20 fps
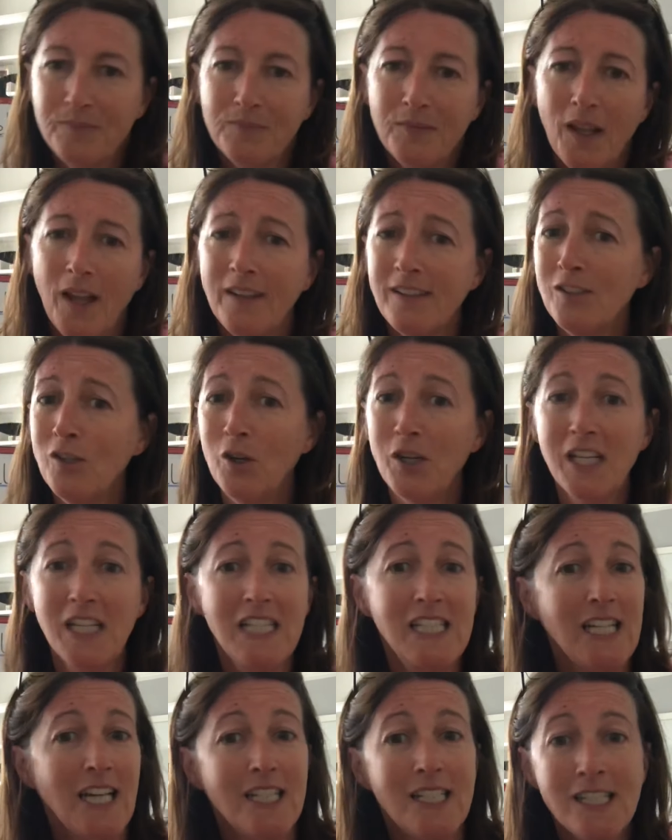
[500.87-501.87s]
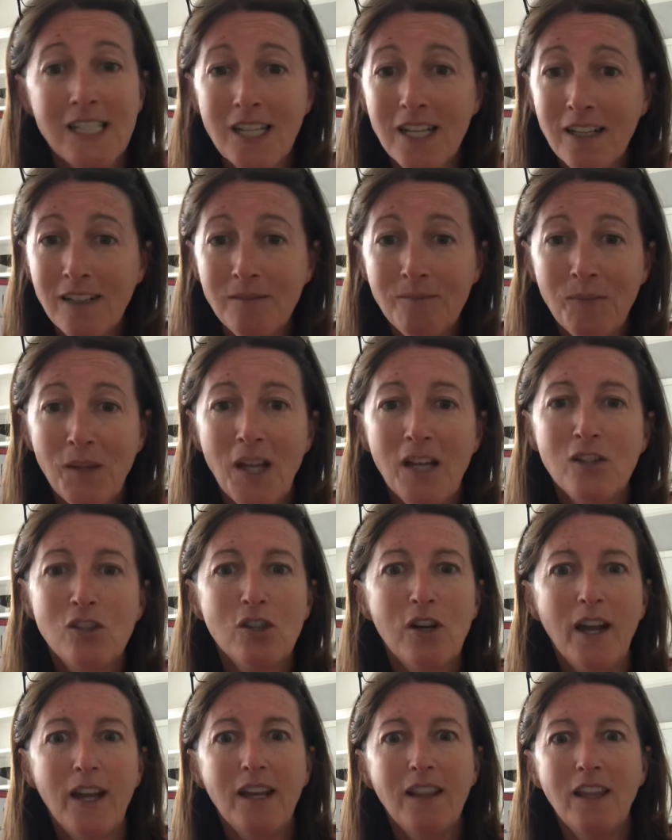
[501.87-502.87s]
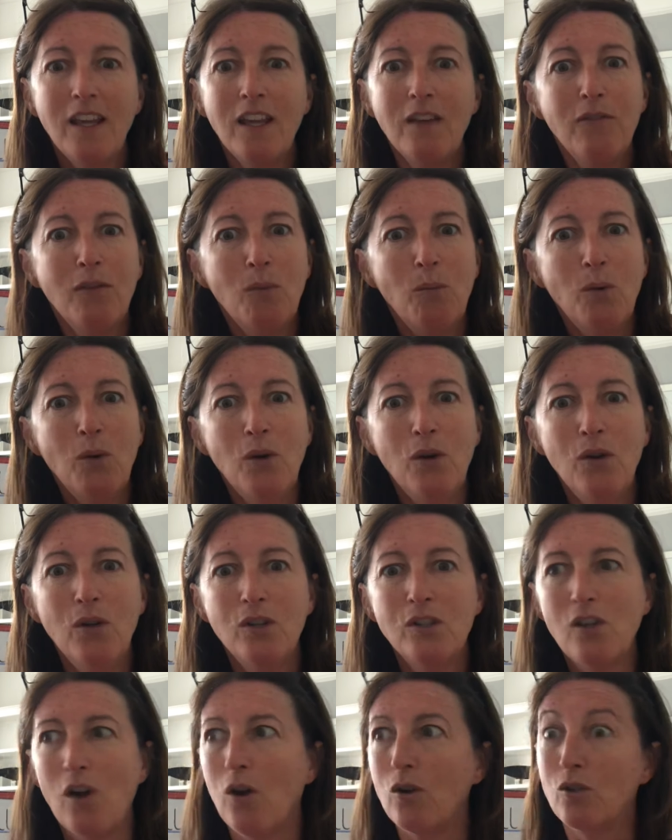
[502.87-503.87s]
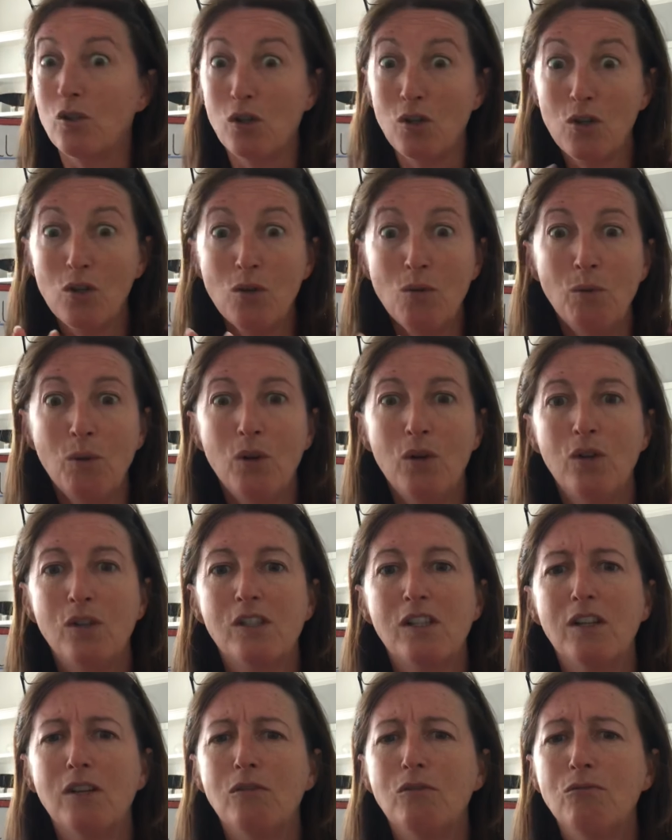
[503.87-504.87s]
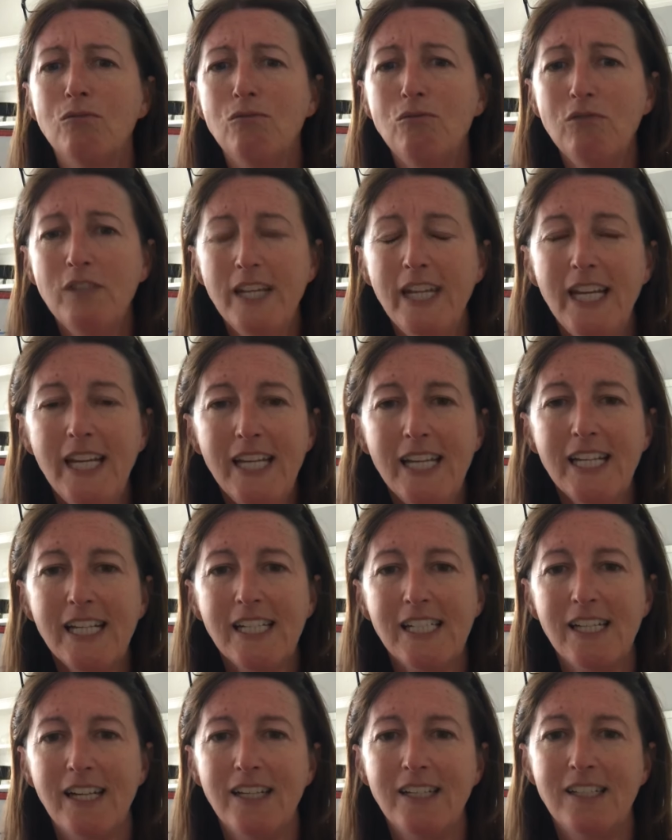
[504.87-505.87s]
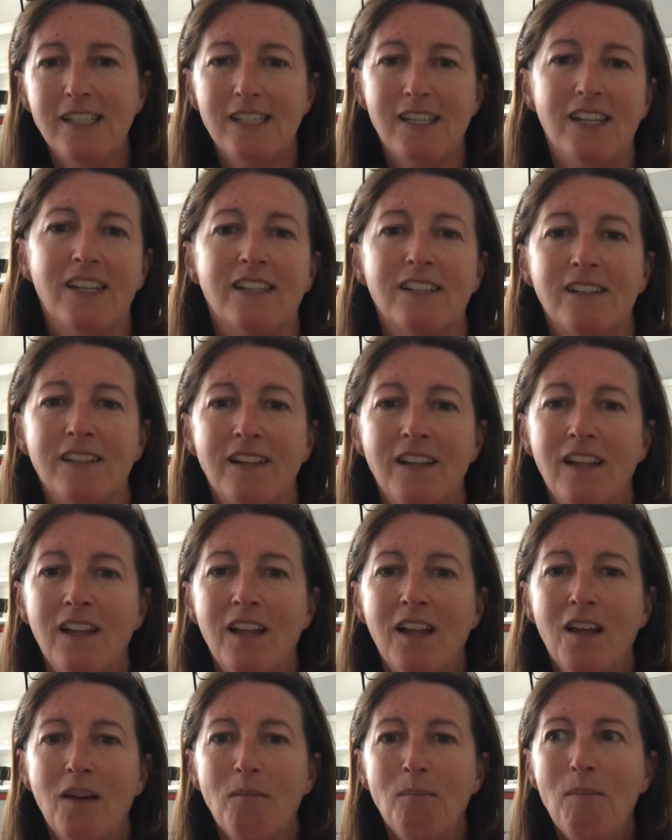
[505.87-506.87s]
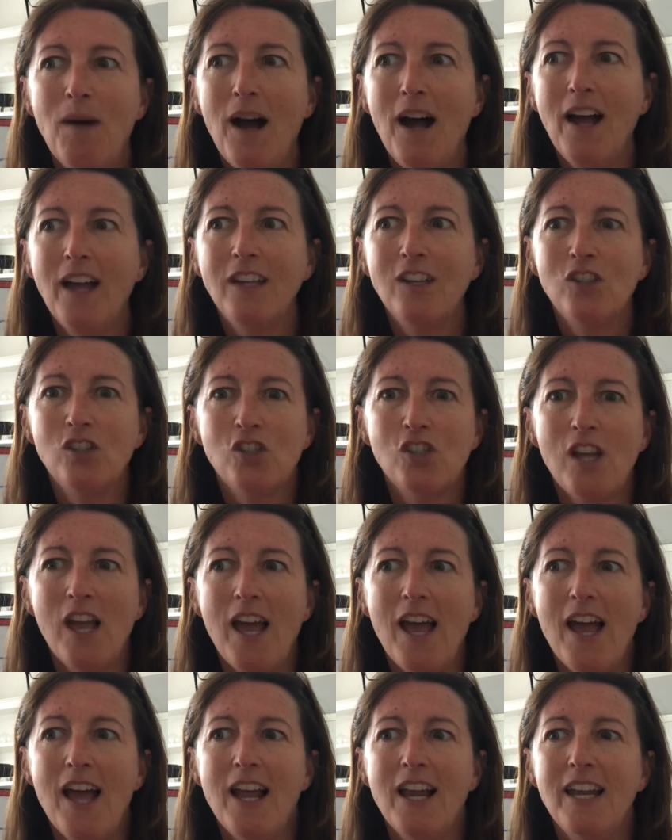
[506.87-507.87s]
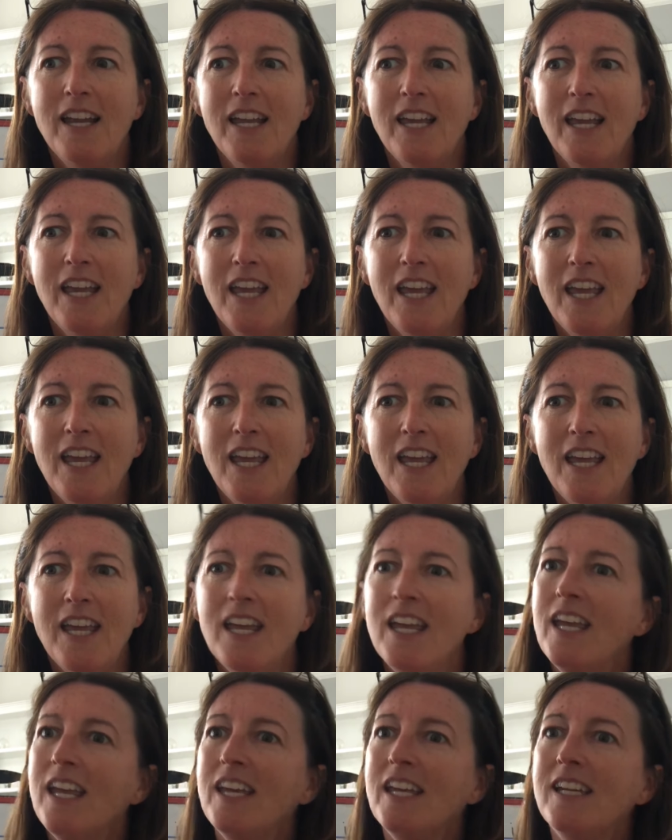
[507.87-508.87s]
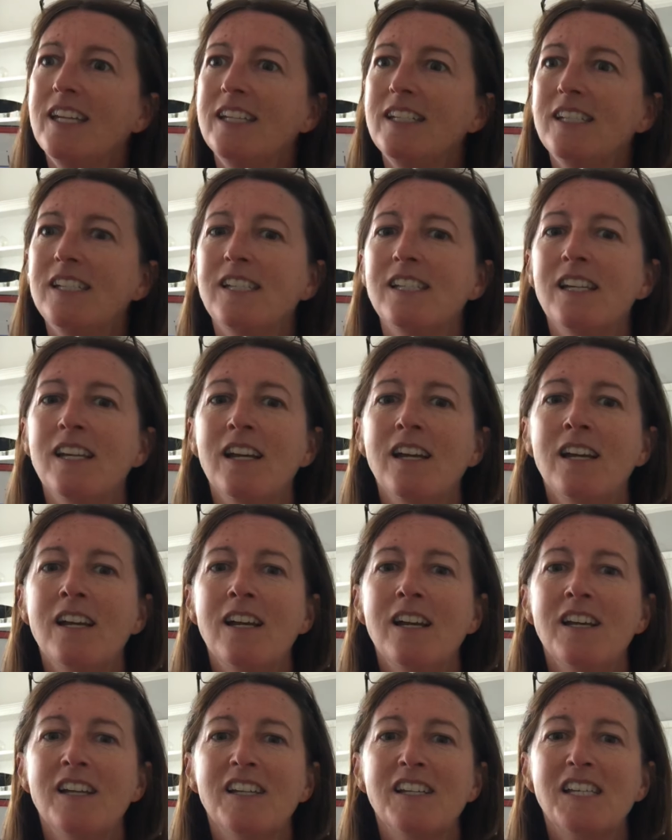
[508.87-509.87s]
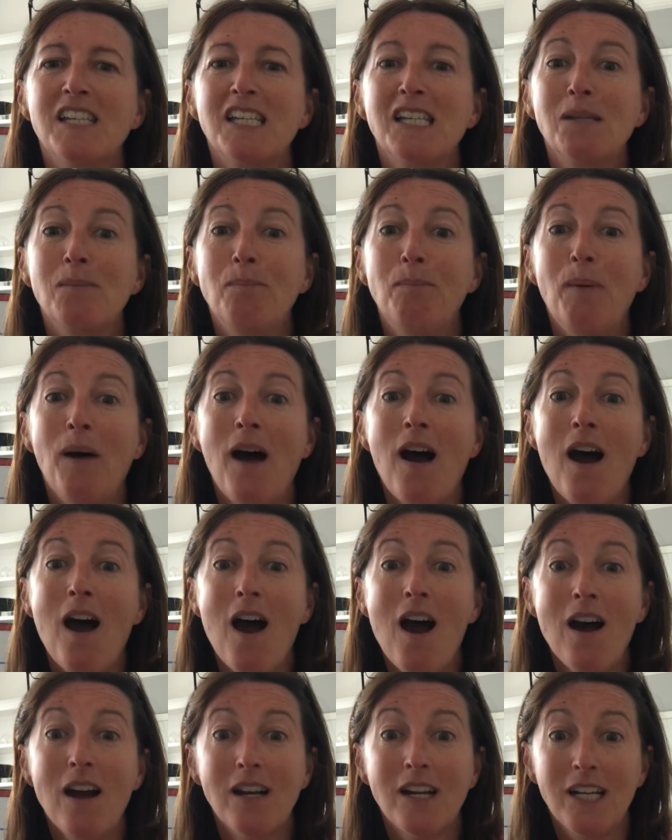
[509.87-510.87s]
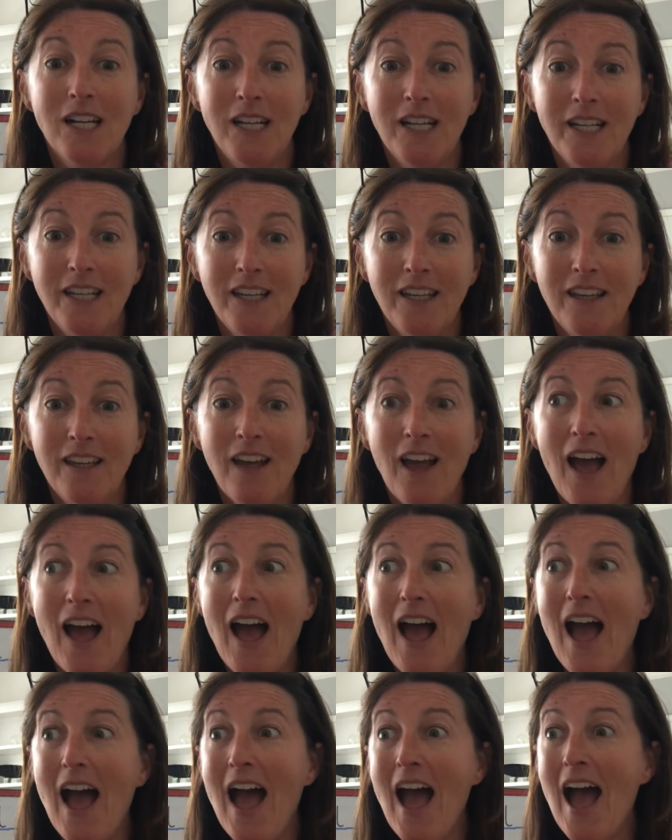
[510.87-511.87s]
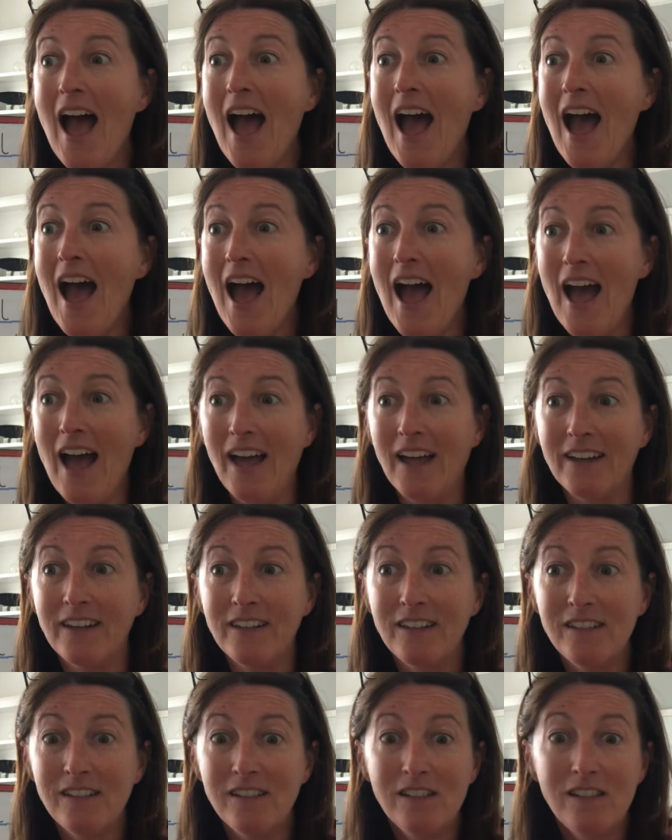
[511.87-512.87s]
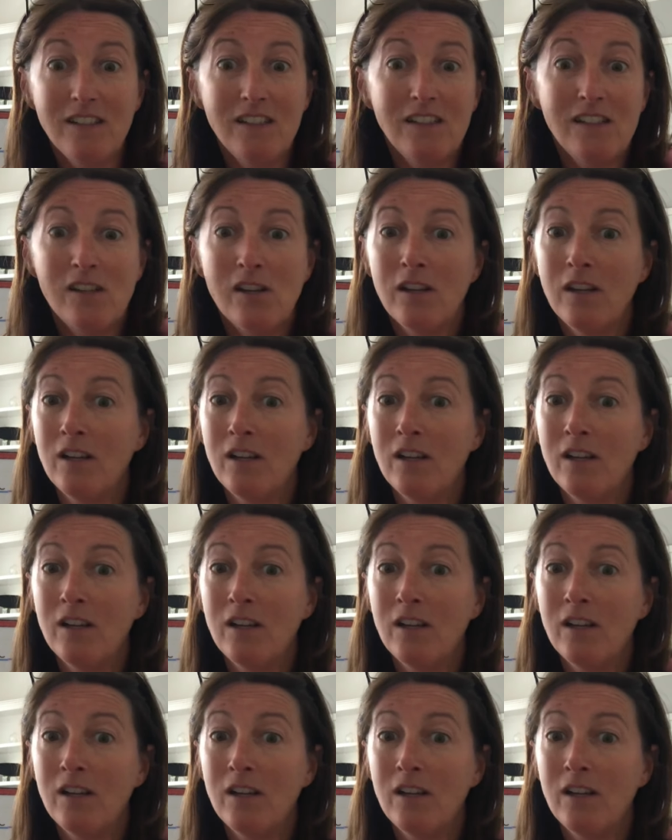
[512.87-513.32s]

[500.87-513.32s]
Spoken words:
that's not exciting. Try and think of a word or 2 words that are really exciting. My shell is sparkly and